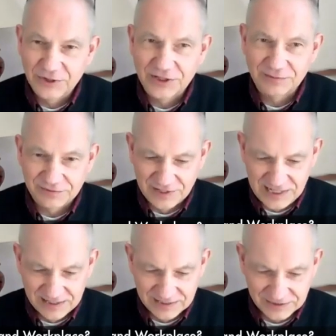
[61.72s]
working with
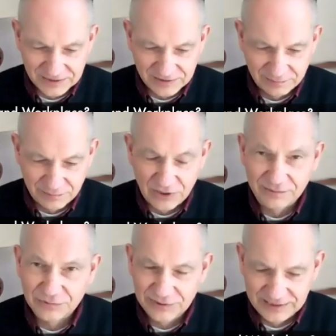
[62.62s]
healers,
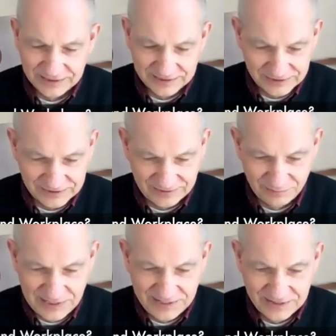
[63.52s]
palm readers,
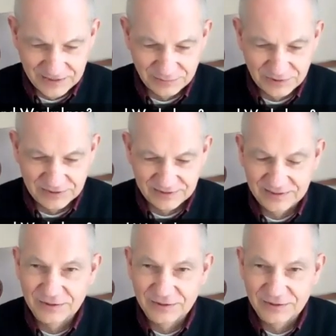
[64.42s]
mediums,